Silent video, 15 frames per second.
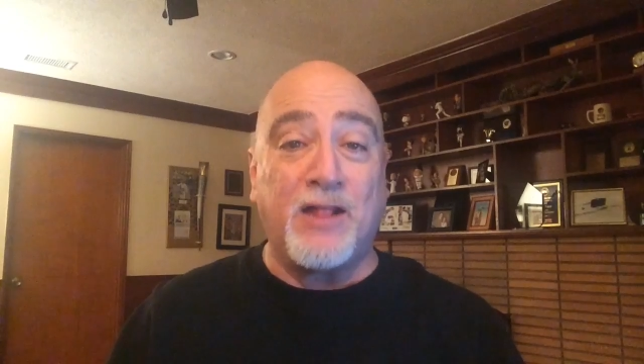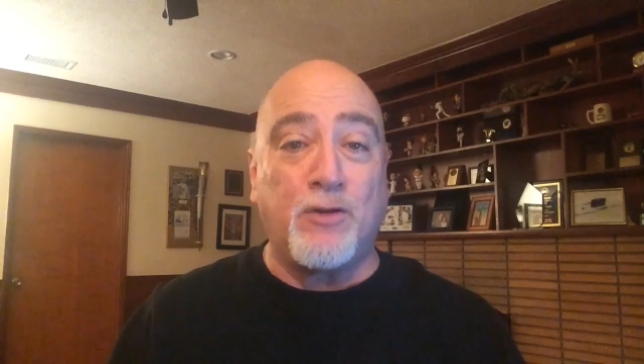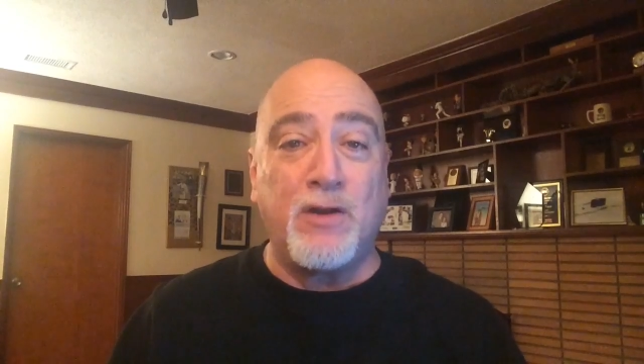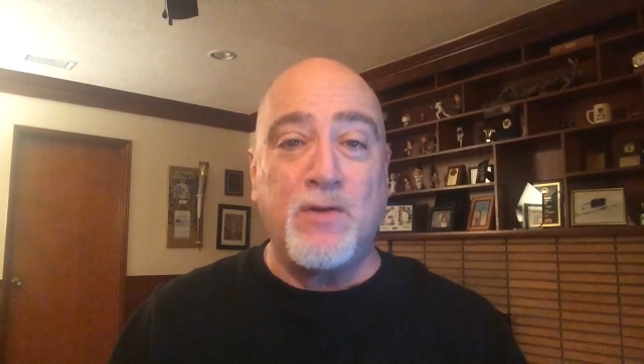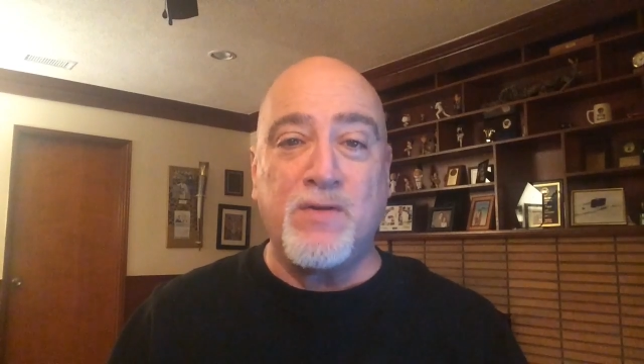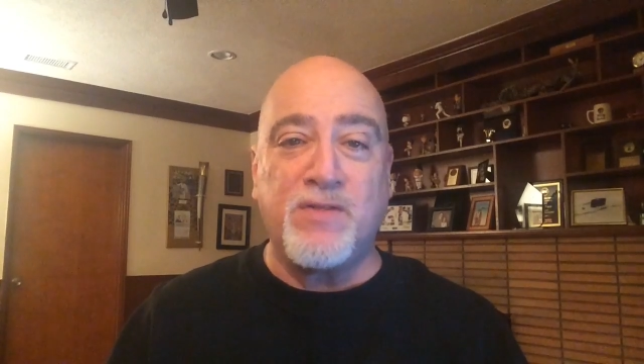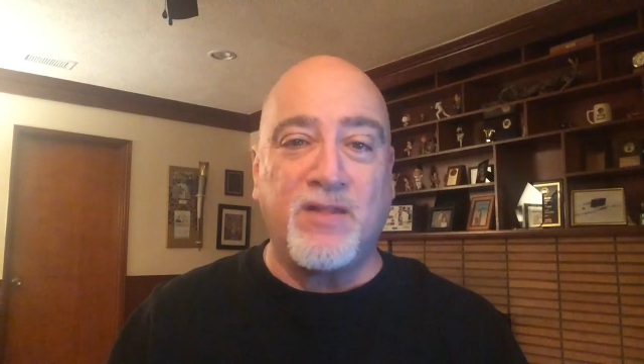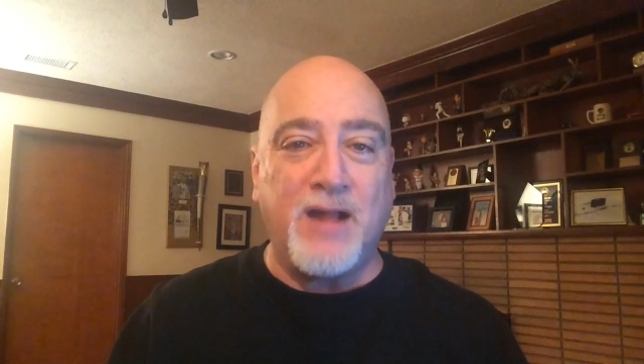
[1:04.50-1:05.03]
I thought
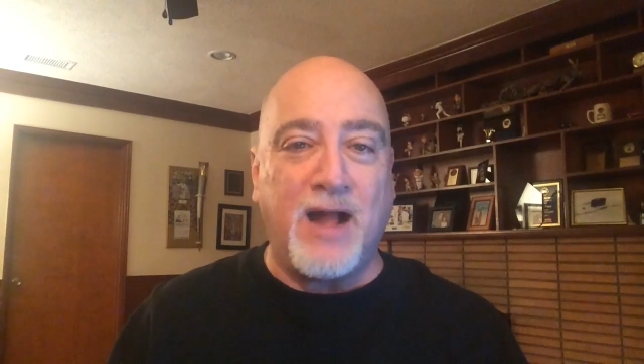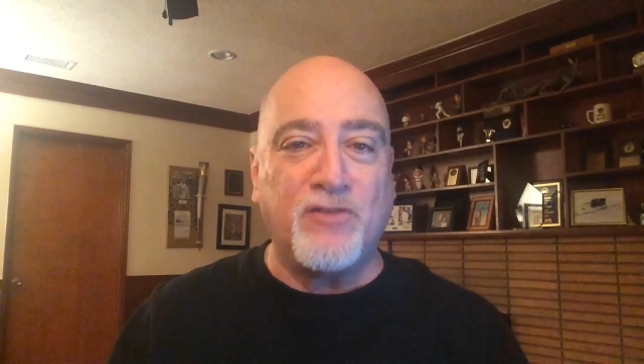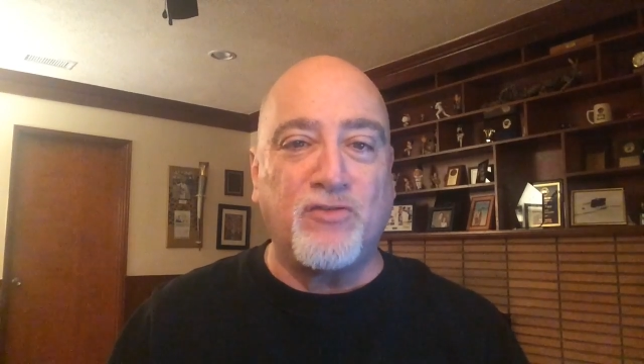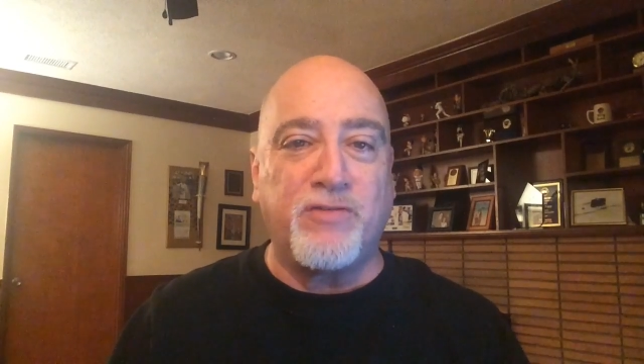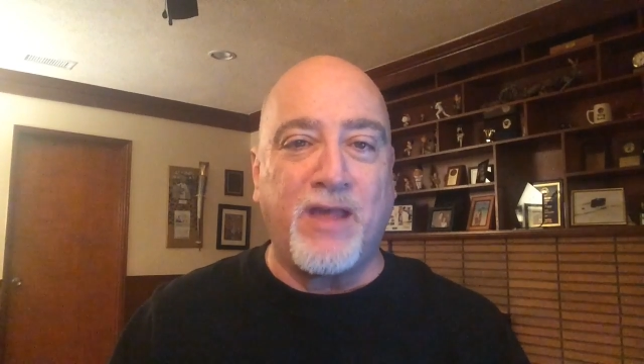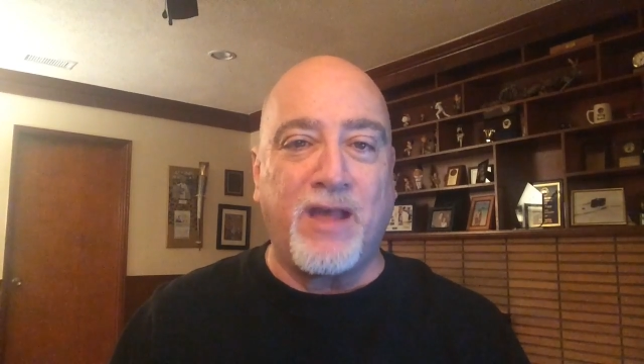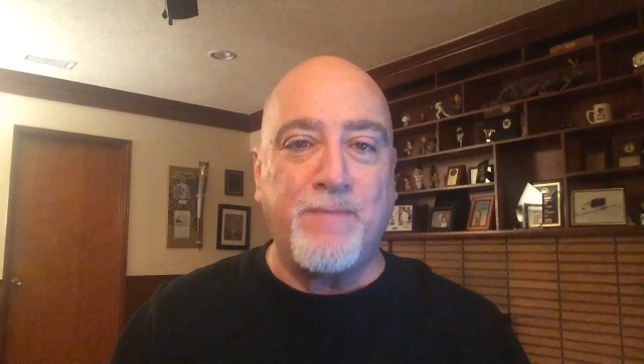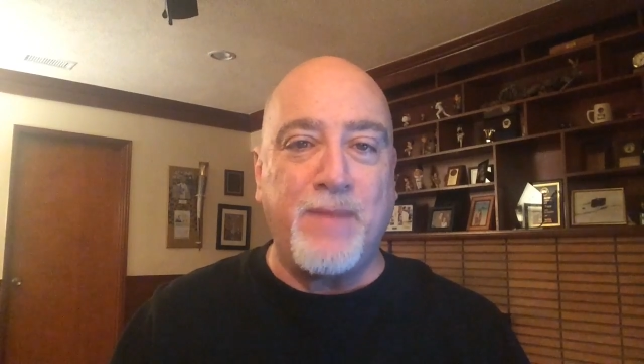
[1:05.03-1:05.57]
he was the
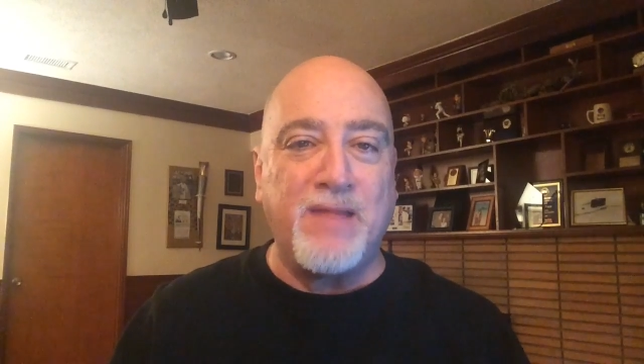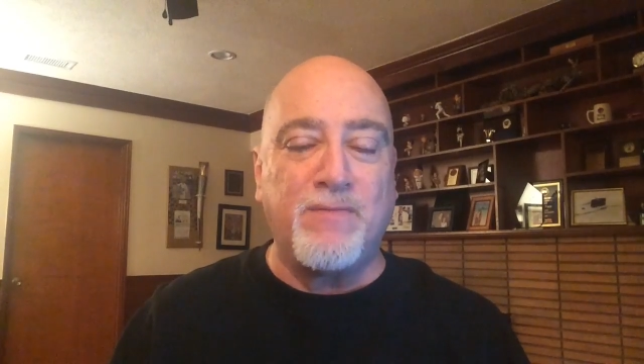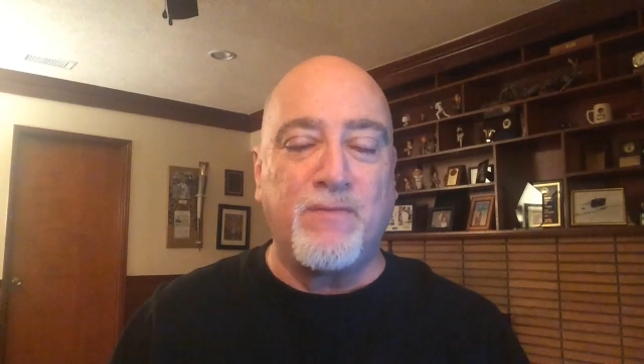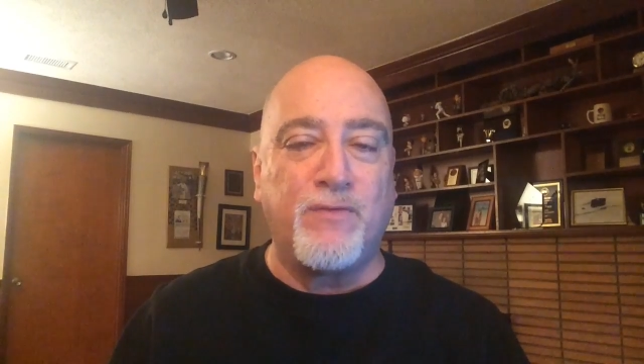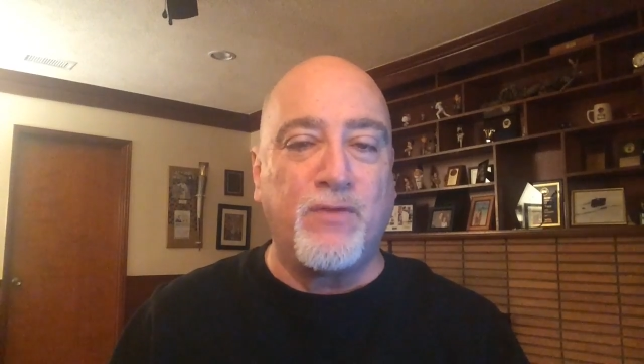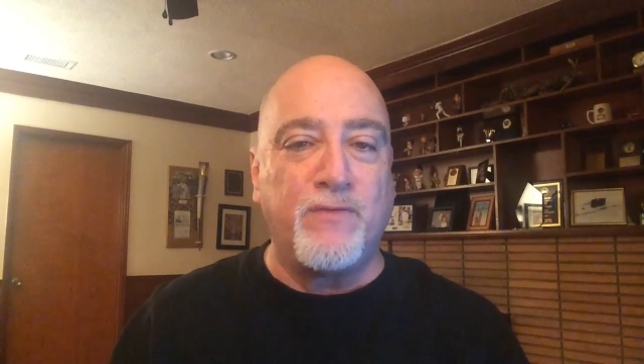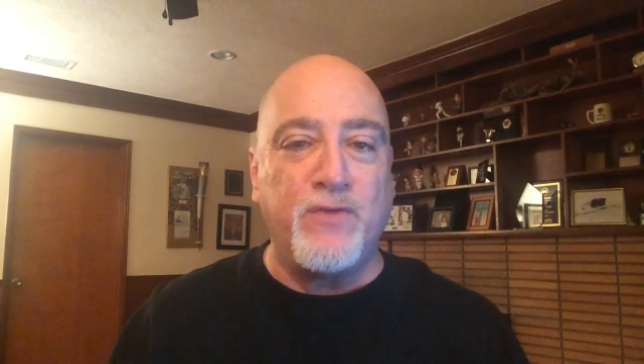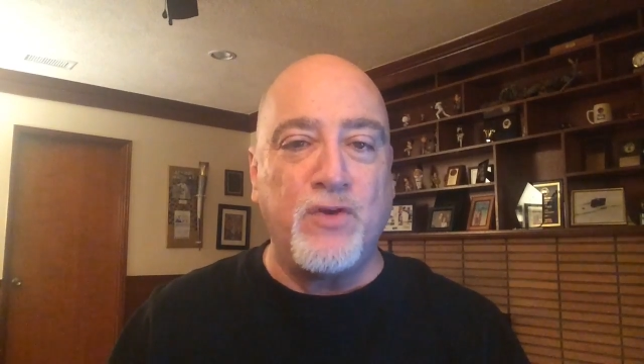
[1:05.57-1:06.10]
Dodgers second baseman
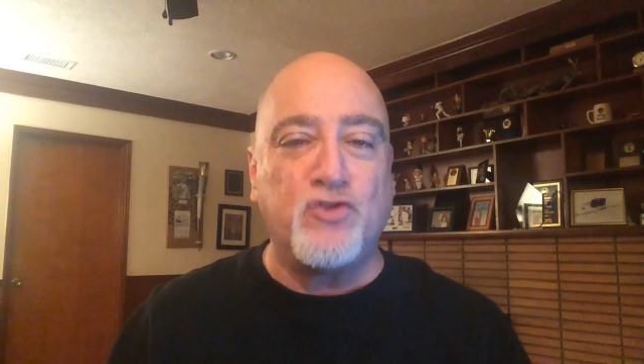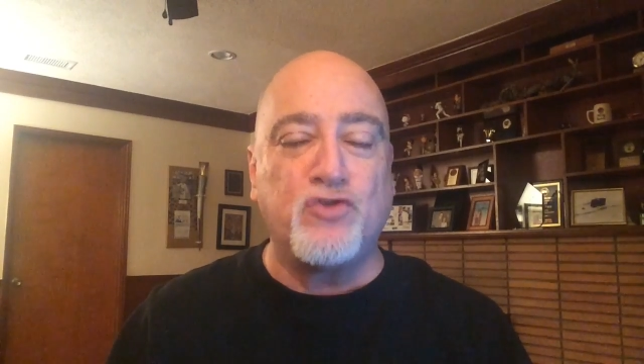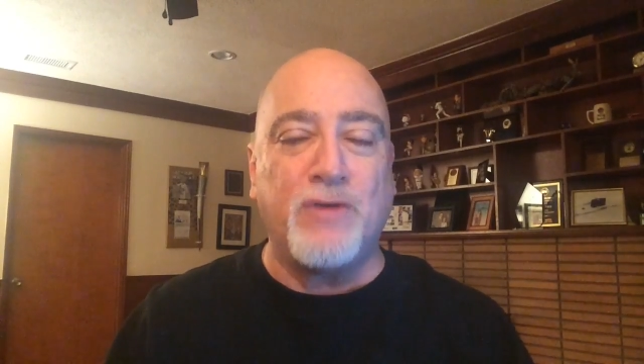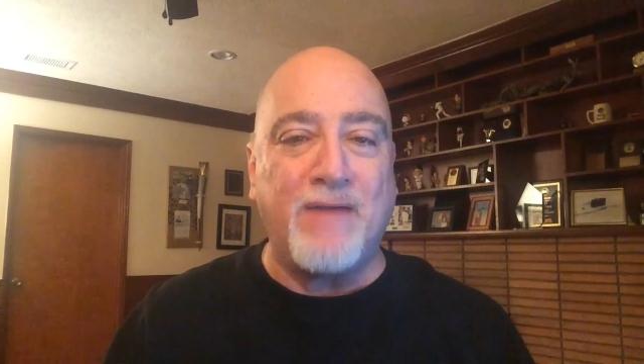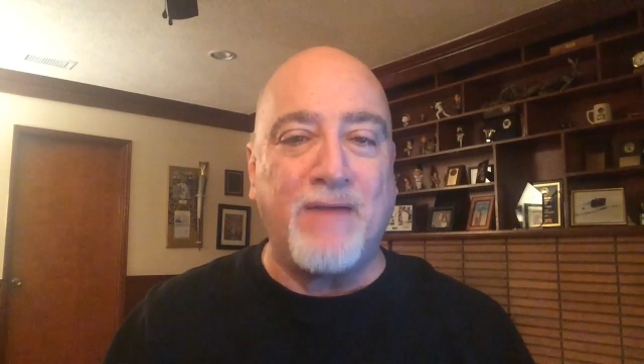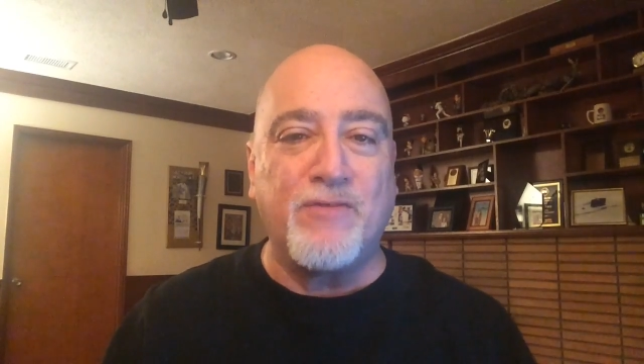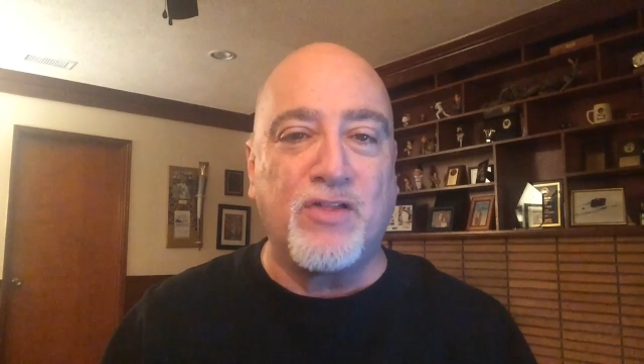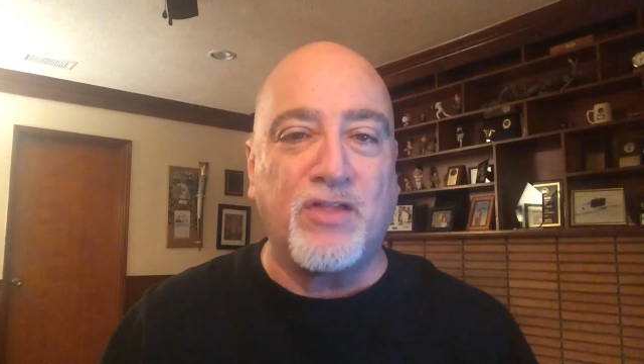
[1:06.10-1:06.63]
for the future.
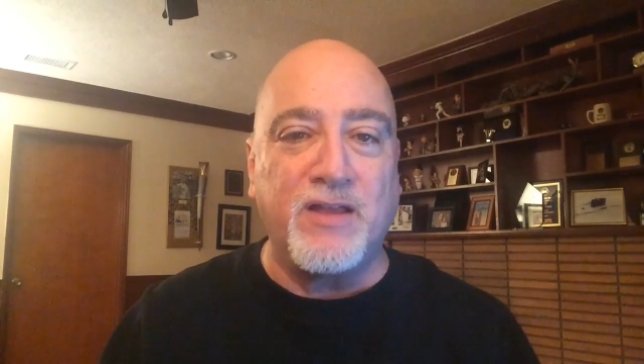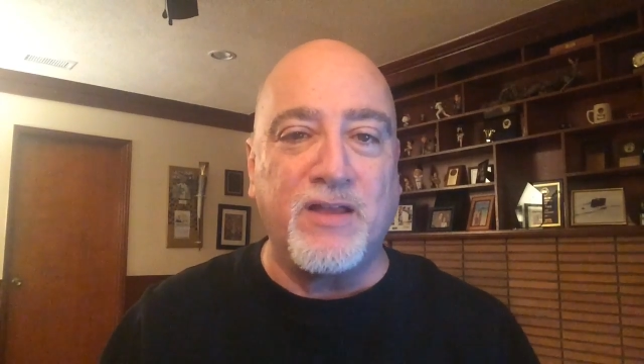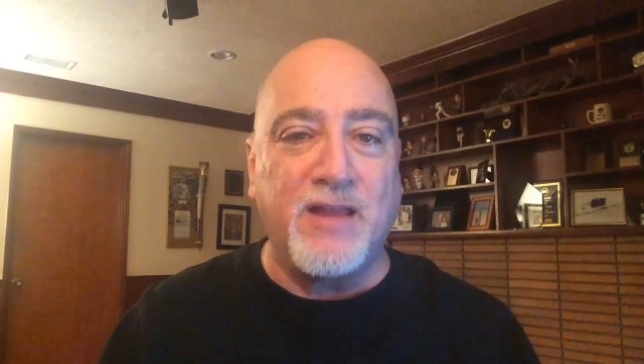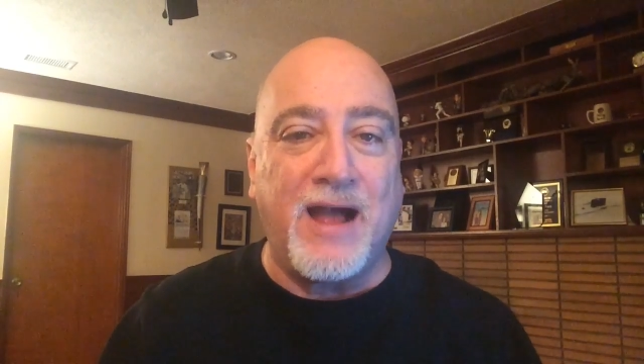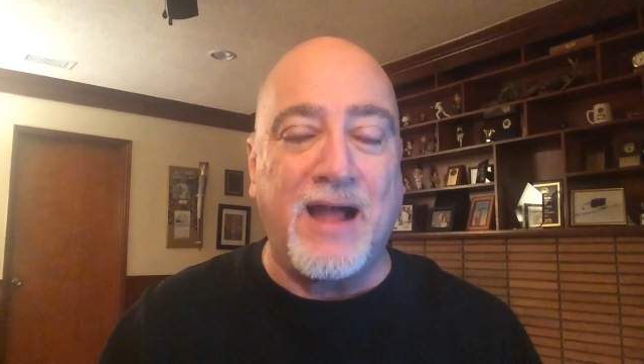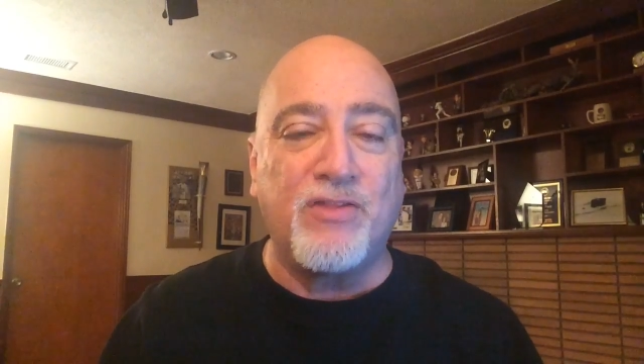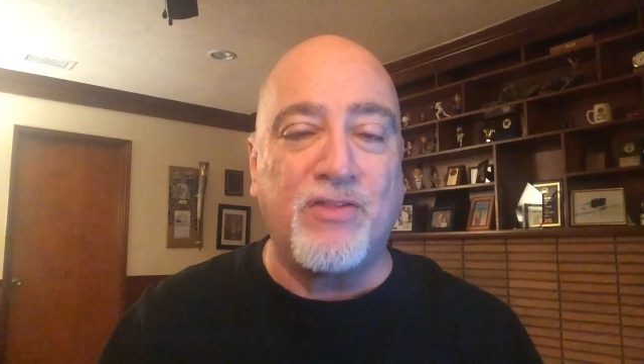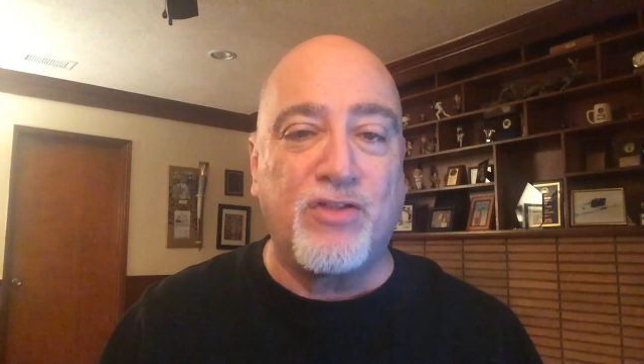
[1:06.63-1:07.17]
Obviously not.